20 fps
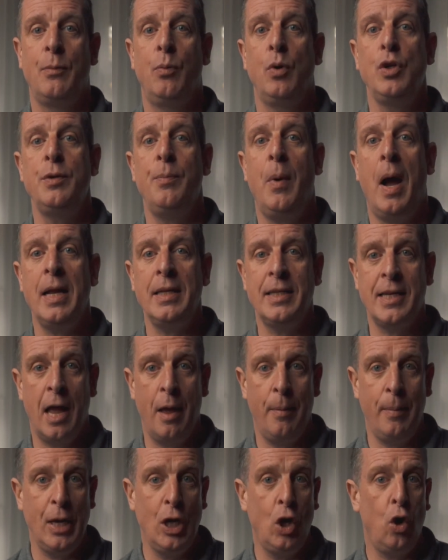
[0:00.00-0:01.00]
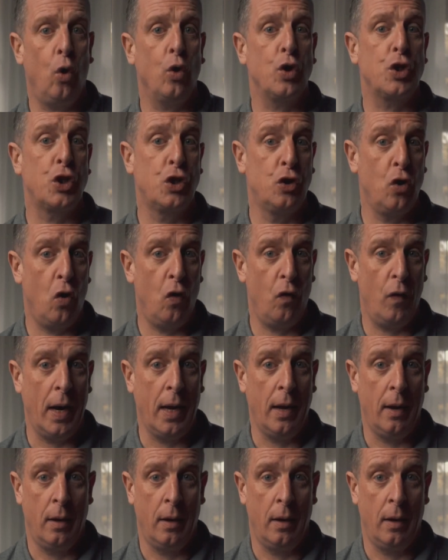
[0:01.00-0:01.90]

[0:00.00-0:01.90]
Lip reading: would you mind telling me your story?